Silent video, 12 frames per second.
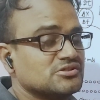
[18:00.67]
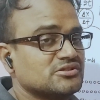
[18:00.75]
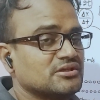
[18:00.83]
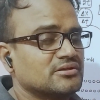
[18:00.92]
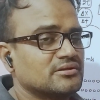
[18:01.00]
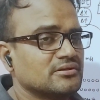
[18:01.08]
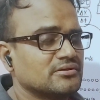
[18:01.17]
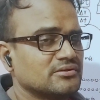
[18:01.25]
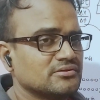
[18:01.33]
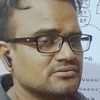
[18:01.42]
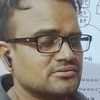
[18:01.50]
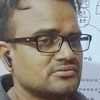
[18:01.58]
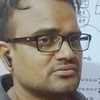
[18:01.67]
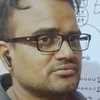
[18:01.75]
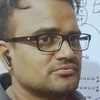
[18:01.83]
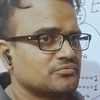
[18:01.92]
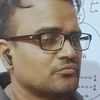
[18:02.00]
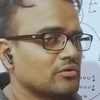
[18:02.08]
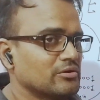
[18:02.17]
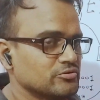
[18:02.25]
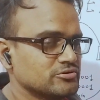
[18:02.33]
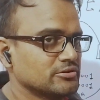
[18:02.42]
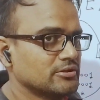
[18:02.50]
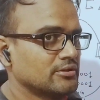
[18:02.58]
instantaneous
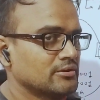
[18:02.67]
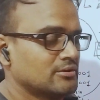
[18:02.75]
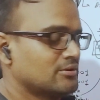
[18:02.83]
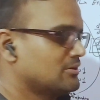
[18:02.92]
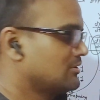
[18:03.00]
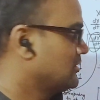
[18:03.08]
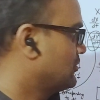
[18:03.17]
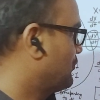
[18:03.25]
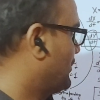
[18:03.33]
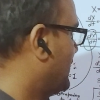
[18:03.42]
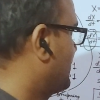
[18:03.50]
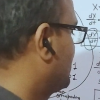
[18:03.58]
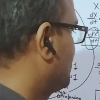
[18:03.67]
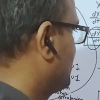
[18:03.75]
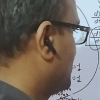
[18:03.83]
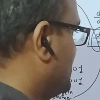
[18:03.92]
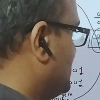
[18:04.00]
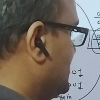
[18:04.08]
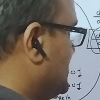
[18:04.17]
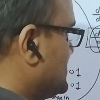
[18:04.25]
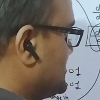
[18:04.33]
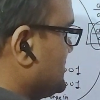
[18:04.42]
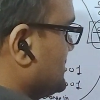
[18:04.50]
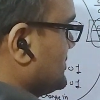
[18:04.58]
velocity? Well, in
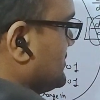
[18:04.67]
this